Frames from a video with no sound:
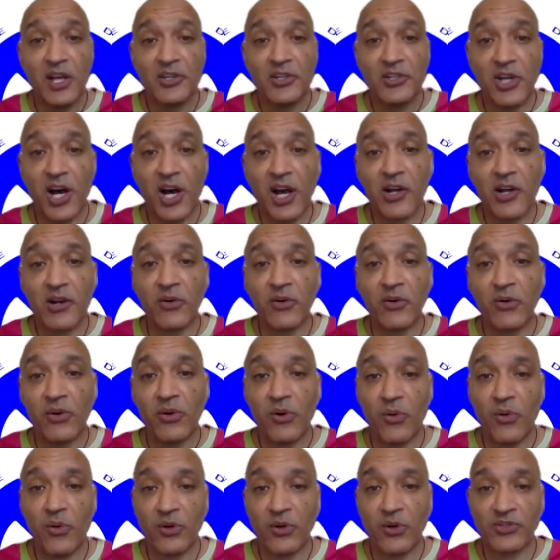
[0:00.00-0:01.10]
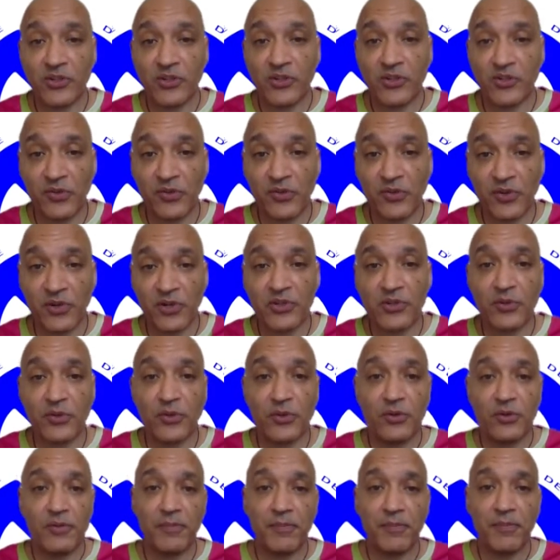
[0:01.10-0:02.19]
toggle horizontal,
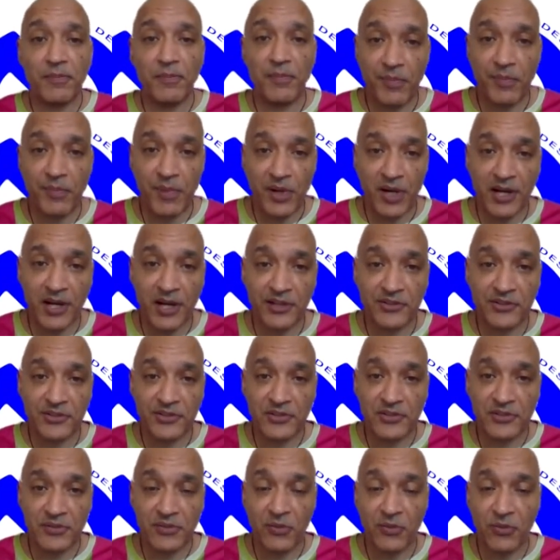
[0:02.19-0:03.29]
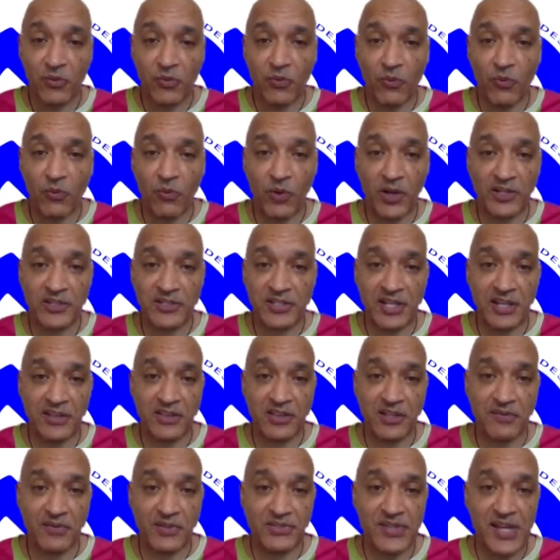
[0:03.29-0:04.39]
vertical, pause
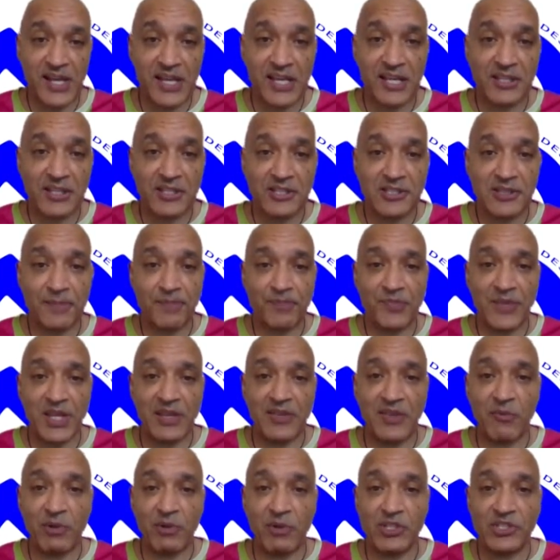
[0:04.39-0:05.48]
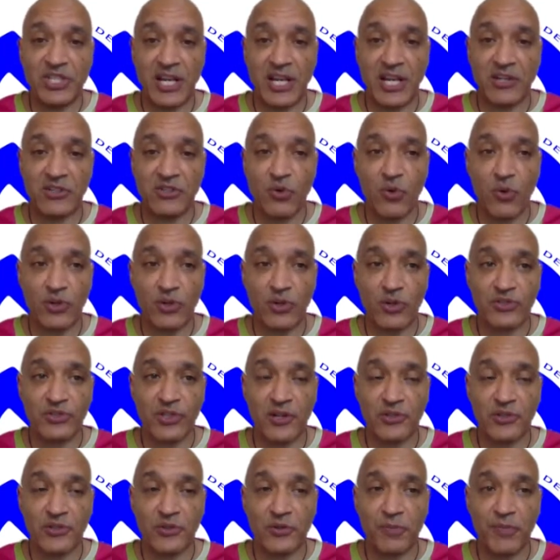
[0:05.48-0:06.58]
1/10 of a second, and then we change
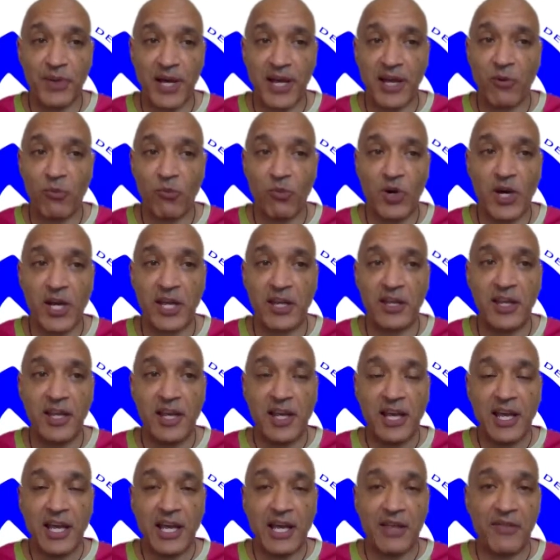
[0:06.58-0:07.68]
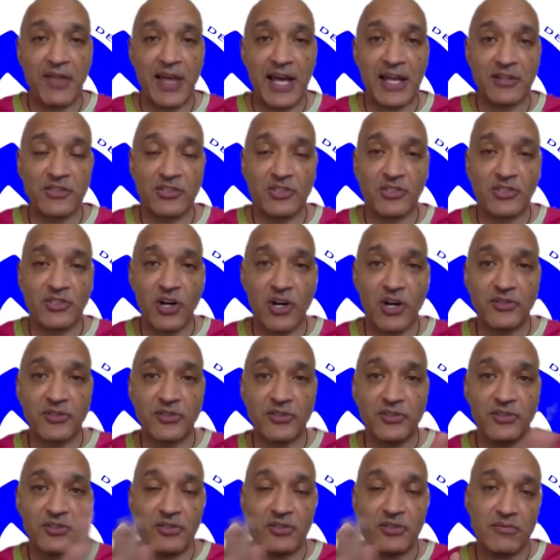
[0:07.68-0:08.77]
horizontal by 1, and that
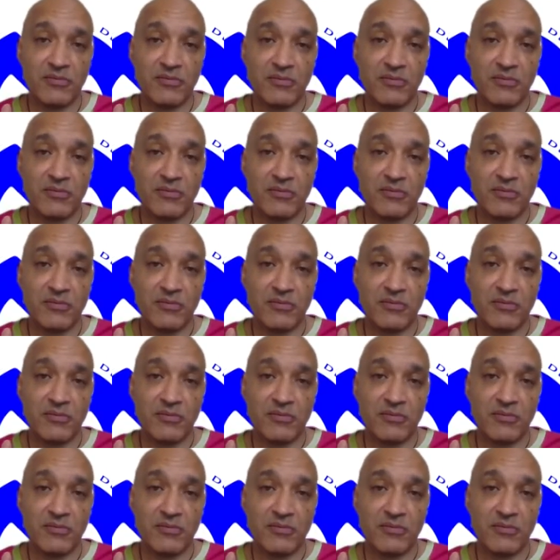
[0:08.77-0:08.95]
starts